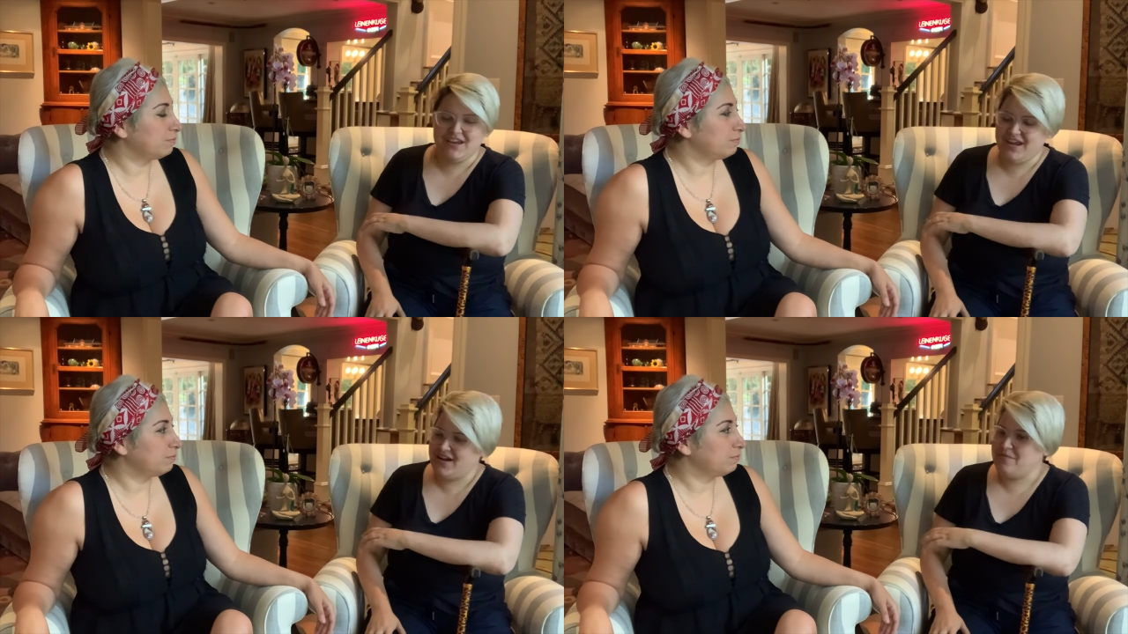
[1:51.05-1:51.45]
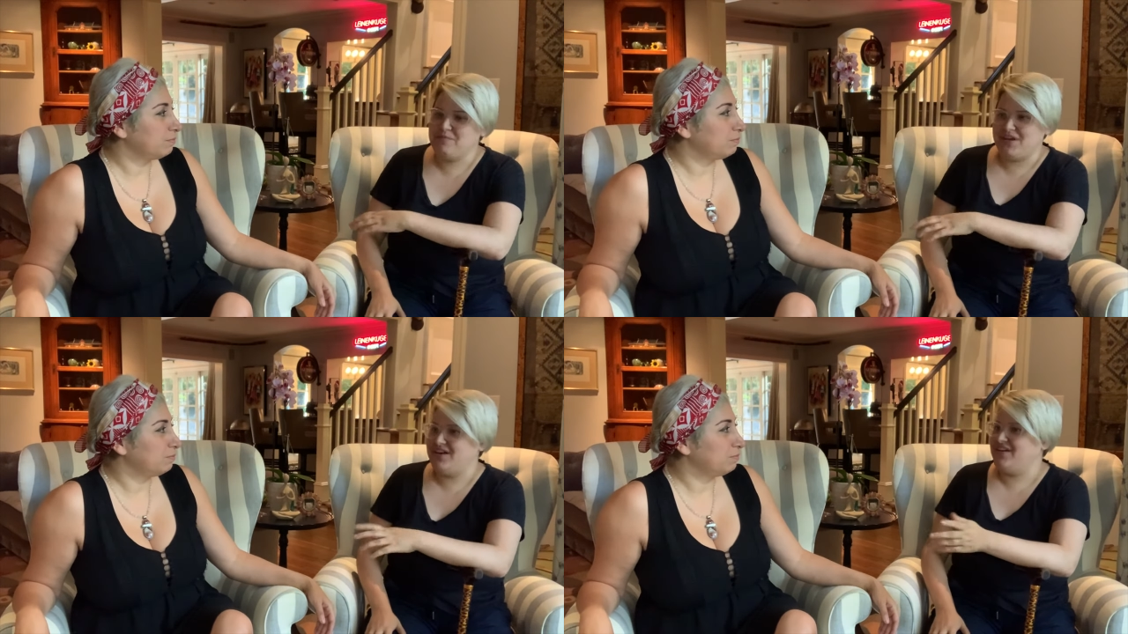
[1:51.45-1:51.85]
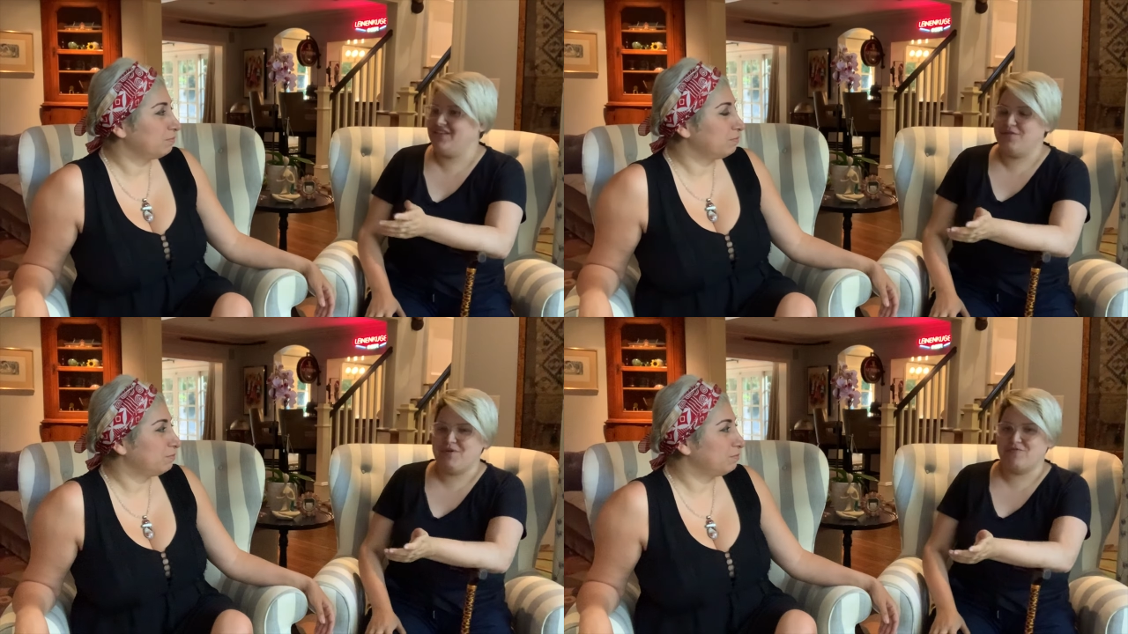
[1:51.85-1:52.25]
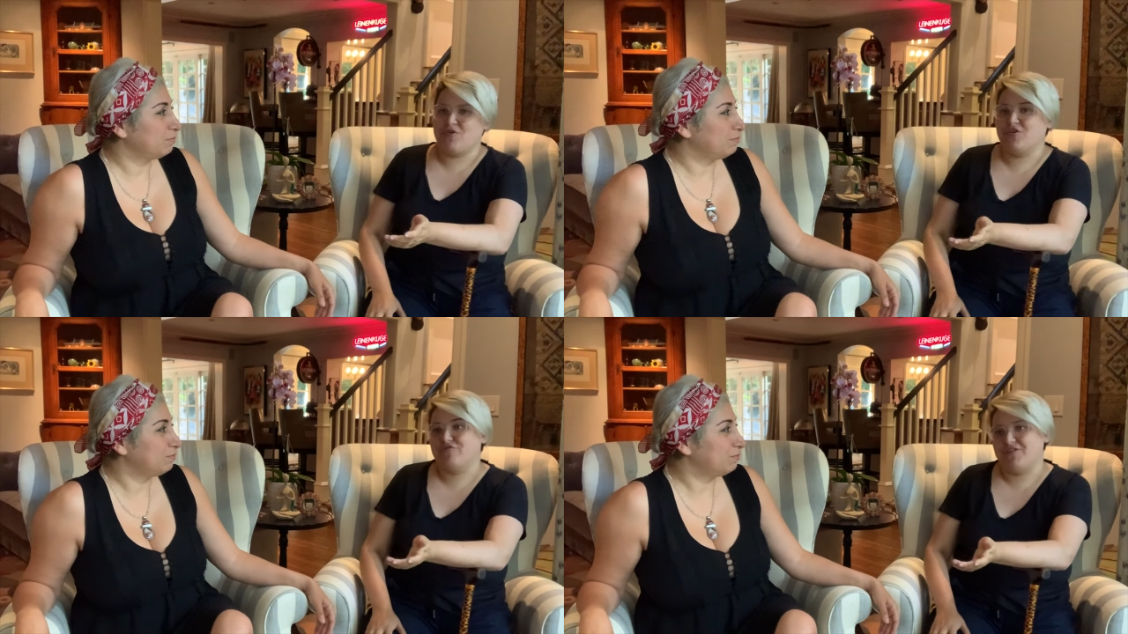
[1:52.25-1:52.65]
Speaker 1: it immediately went
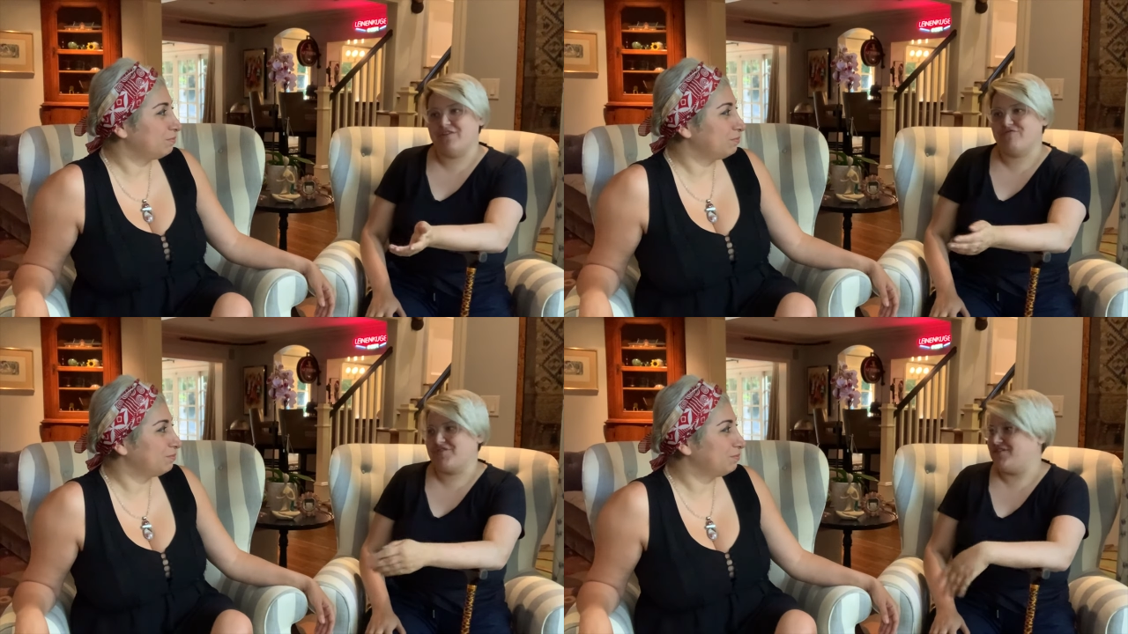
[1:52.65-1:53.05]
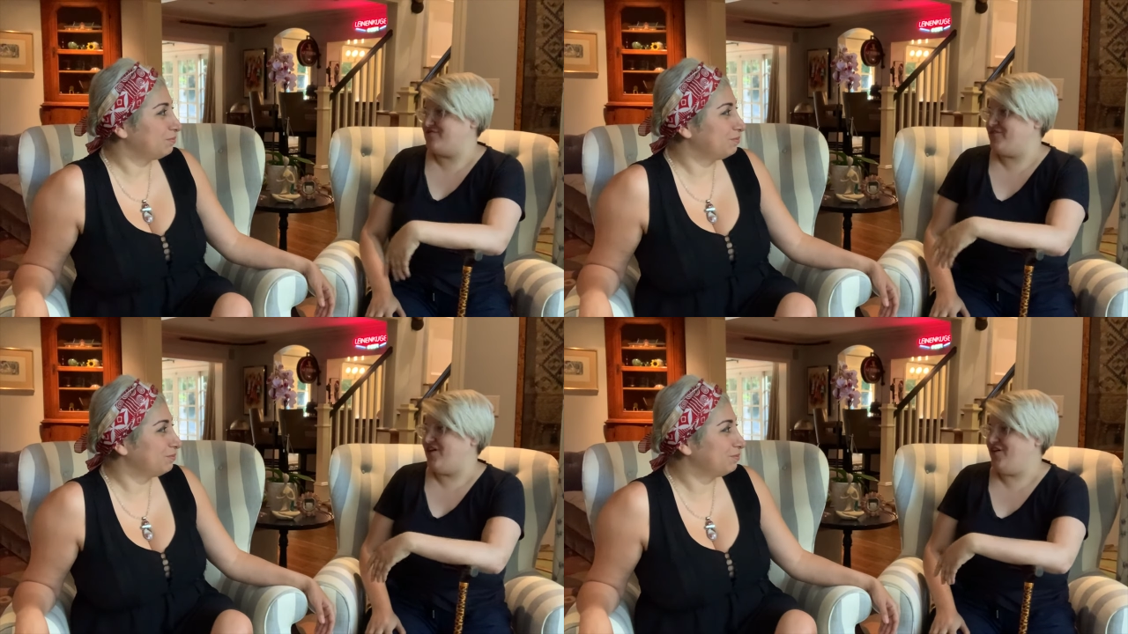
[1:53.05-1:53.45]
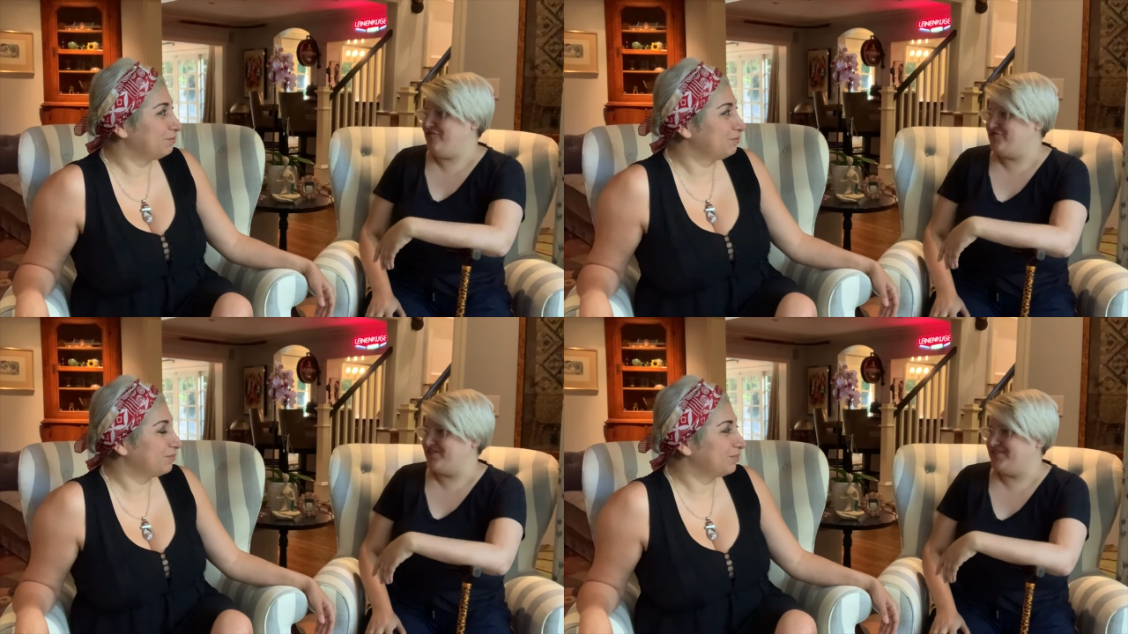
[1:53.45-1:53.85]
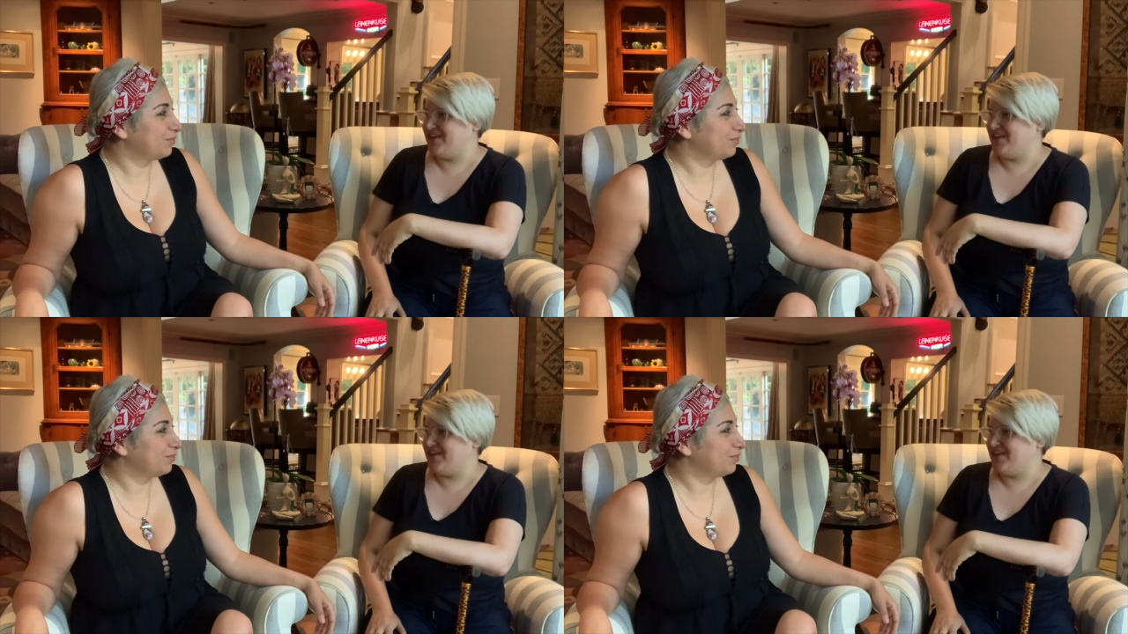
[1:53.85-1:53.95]
wrong for everyone involved.